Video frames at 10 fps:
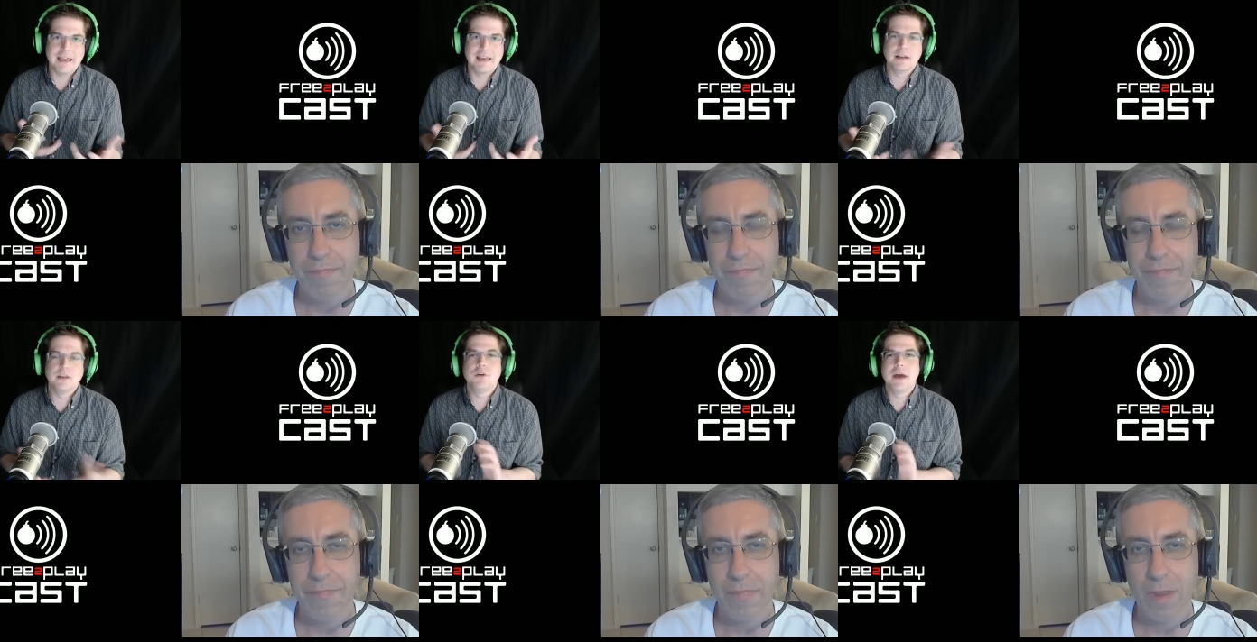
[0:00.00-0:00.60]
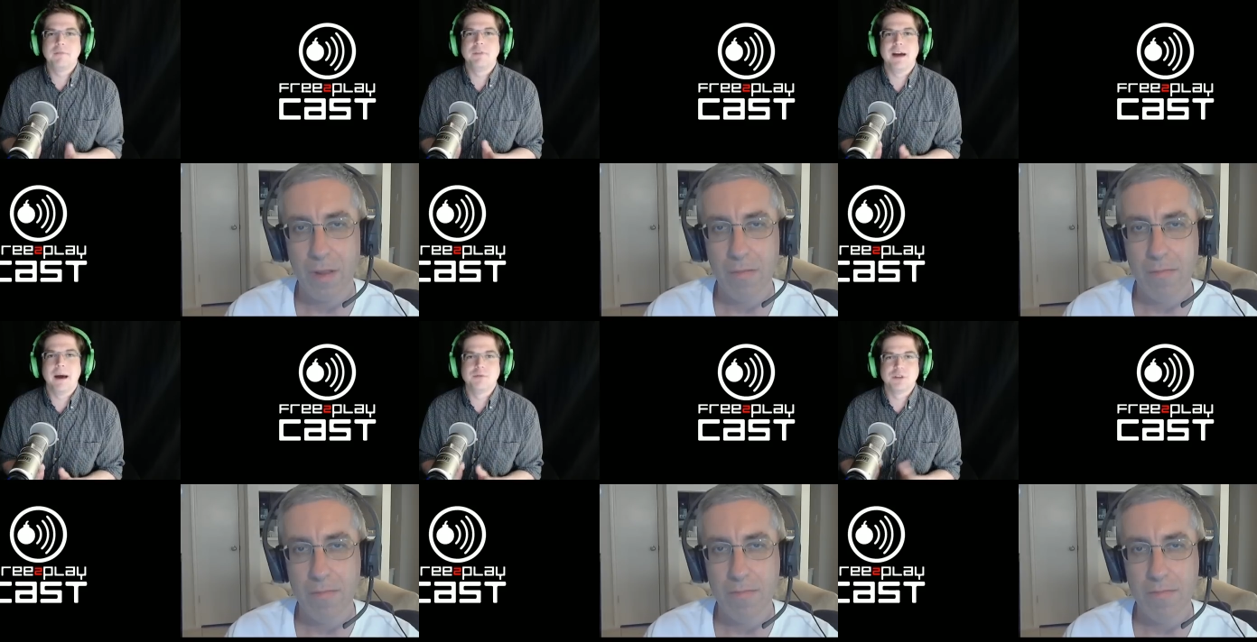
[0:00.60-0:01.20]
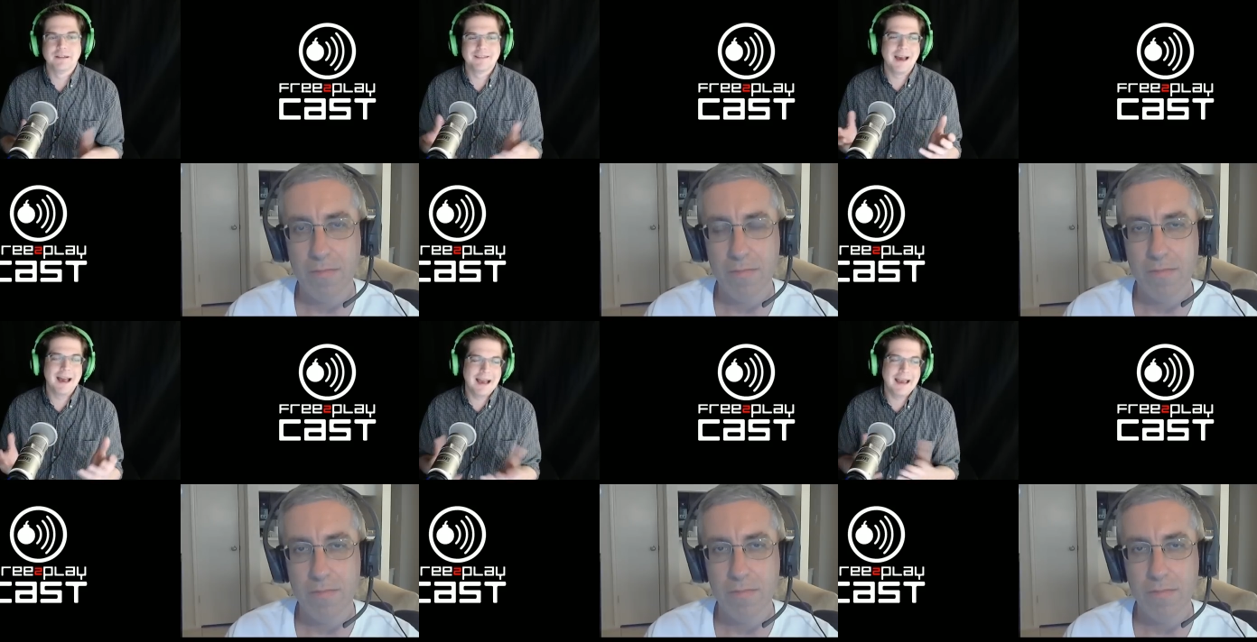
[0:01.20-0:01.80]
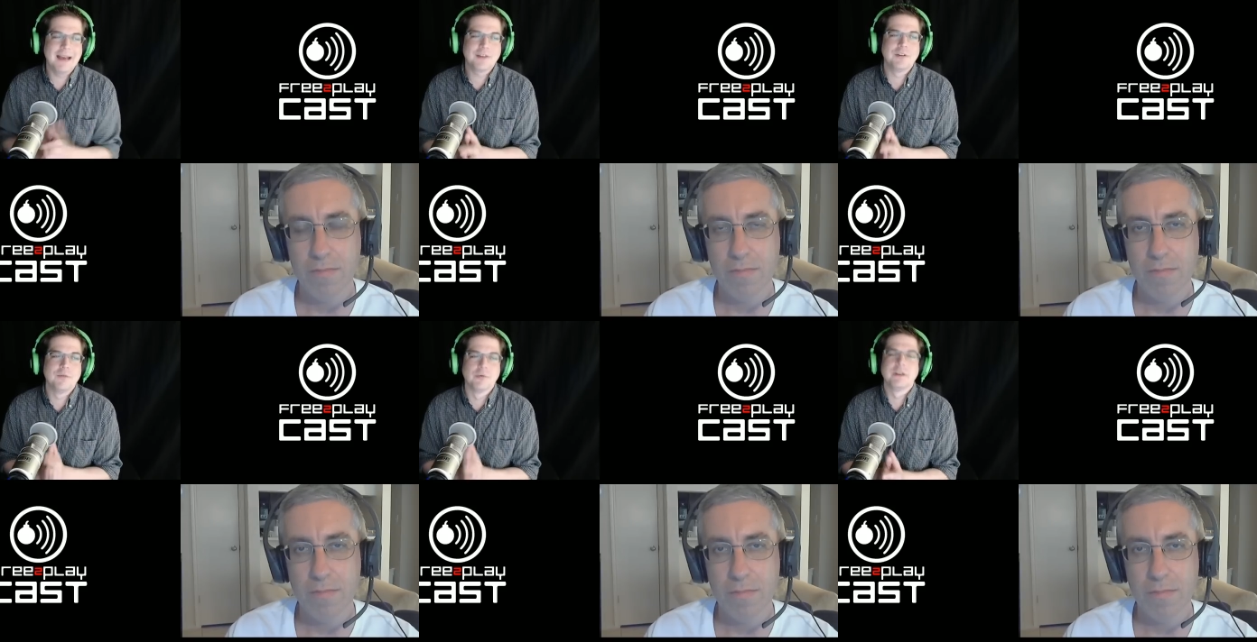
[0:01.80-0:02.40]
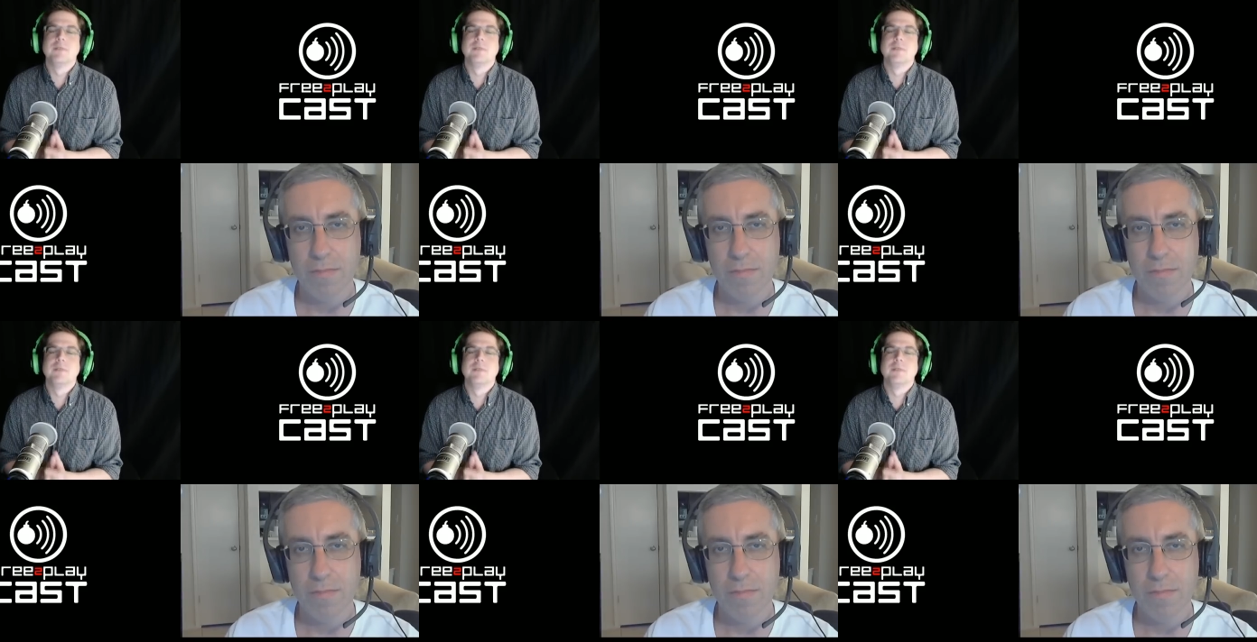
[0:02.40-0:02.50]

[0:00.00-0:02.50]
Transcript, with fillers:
Speaker 1: it, you have the options. I actually really,